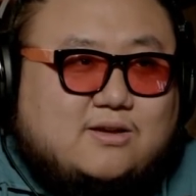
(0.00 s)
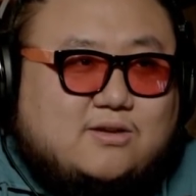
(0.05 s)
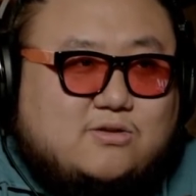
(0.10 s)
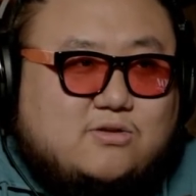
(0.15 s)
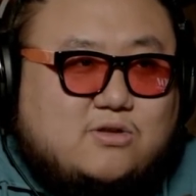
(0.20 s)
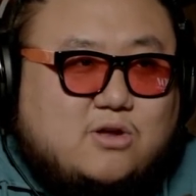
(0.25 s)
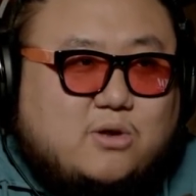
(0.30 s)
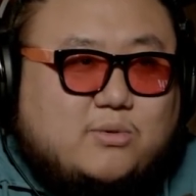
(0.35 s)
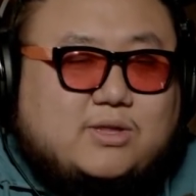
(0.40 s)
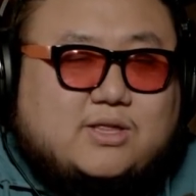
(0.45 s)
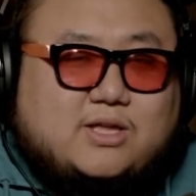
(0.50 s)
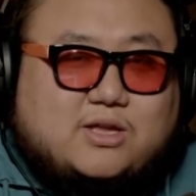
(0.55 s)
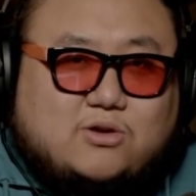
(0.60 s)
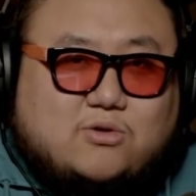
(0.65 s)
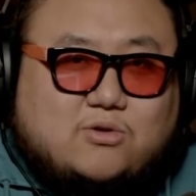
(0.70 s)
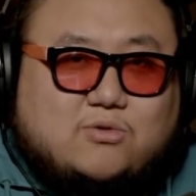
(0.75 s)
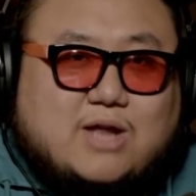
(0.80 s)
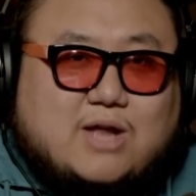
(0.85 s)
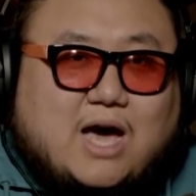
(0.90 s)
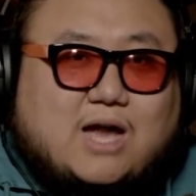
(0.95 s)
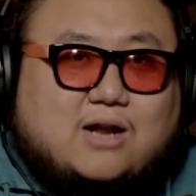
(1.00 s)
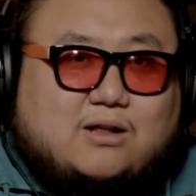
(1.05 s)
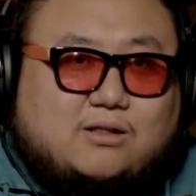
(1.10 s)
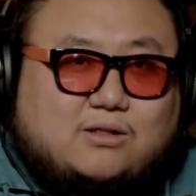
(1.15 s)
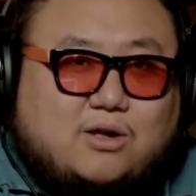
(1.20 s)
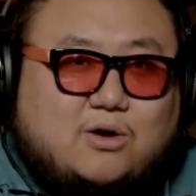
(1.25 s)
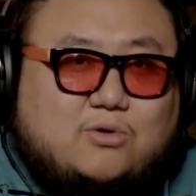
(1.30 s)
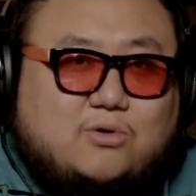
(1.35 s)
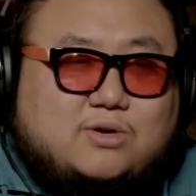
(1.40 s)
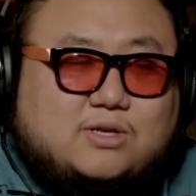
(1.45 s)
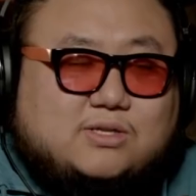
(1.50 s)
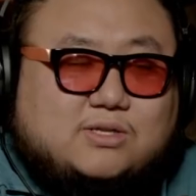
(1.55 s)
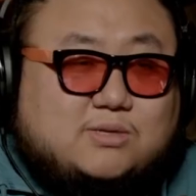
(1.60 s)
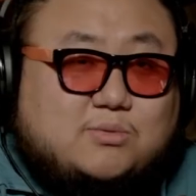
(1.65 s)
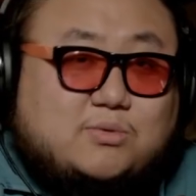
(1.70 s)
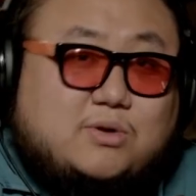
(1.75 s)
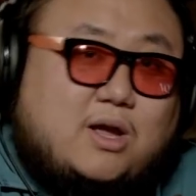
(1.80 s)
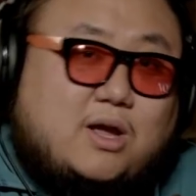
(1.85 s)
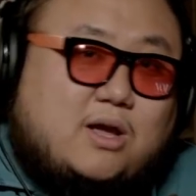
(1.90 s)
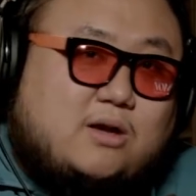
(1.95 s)
knowing that you're not alone and
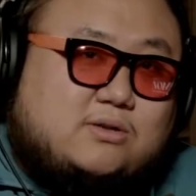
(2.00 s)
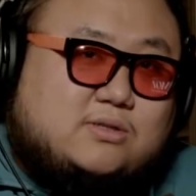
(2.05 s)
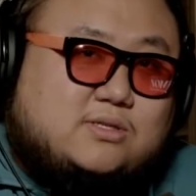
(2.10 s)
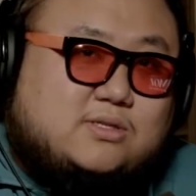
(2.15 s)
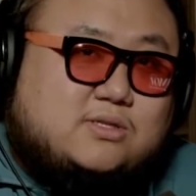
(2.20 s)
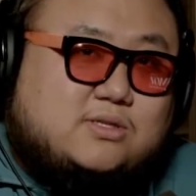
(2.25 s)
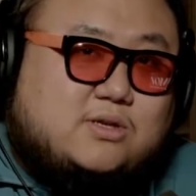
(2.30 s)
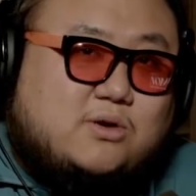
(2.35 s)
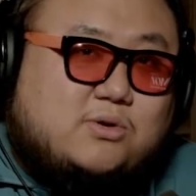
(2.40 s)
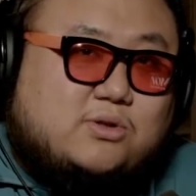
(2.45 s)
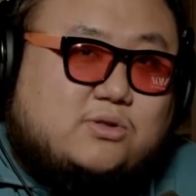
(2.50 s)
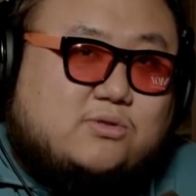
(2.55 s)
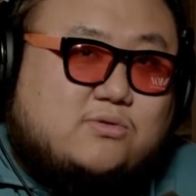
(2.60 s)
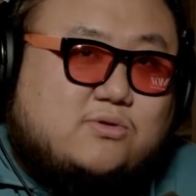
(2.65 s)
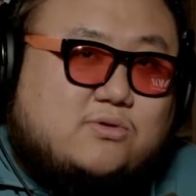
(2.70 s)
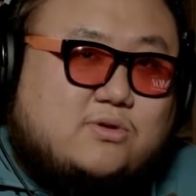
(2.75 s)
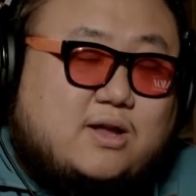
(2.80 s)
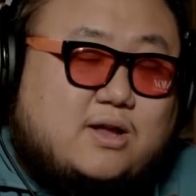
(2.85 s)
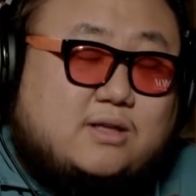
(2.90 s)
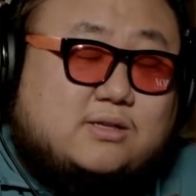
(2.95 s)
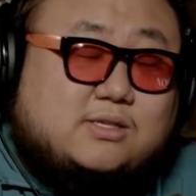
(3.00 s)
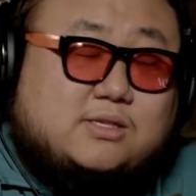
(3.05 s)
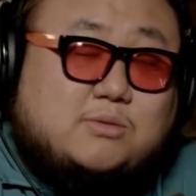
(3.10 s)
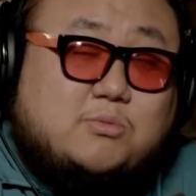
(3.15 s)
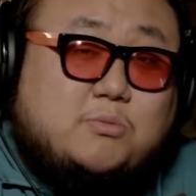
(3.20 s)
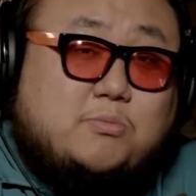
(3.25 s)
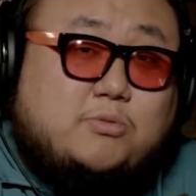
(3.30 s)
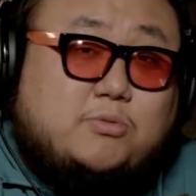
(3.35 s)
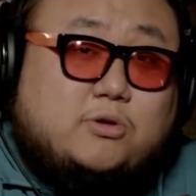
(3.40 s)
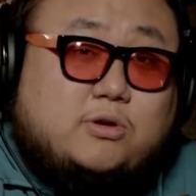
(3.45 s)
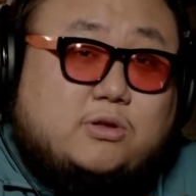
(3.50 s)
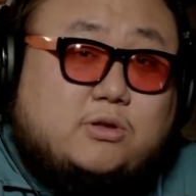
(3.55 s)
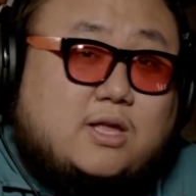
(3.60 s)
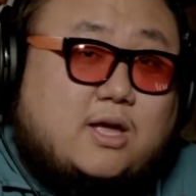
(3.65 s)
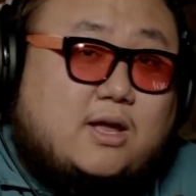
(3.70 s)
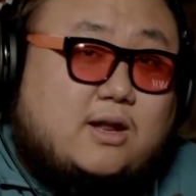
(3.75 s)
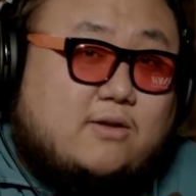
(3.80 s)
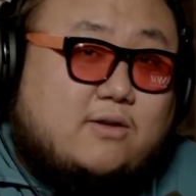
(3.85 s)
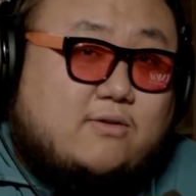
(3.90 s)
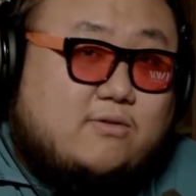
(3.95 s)
someone else is going through it, and someone putting
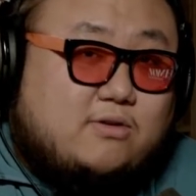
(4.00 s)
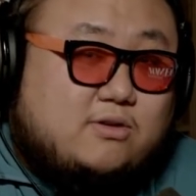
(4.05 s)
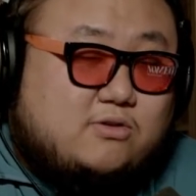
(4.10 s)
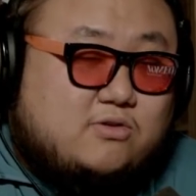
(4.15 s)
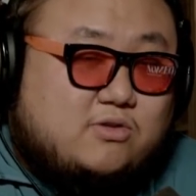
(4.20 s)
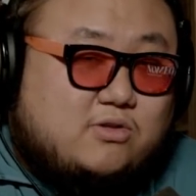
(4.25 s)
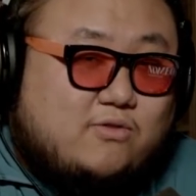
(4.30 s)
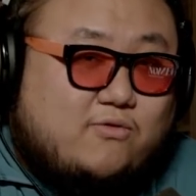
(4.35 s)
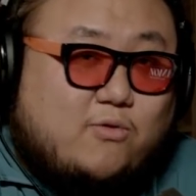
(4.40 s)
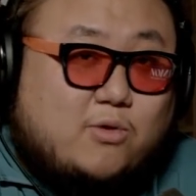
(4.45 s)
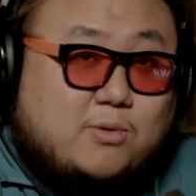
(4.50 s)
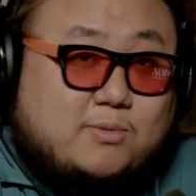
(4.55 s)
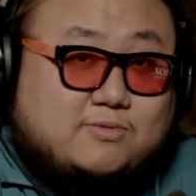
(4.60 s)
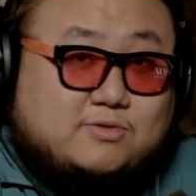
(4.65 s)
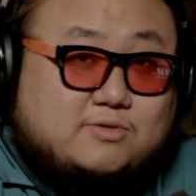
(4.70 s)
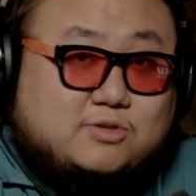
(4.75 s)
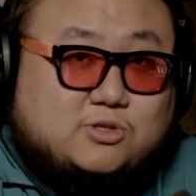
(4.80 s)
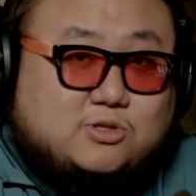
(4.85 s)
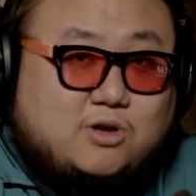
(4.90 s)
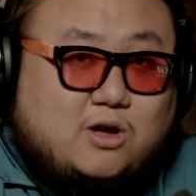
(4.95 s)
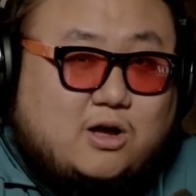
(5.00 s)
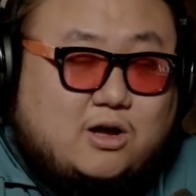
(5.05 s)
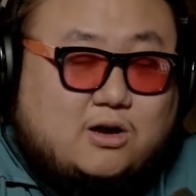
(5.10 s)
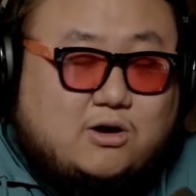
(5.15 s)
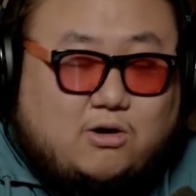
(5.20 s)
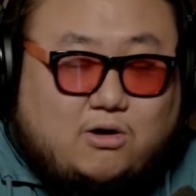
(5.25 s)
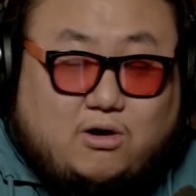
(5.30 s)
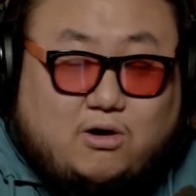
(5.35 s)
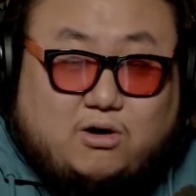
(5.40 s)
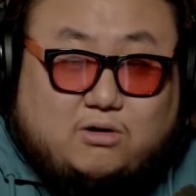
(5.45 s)
that into the form of a song,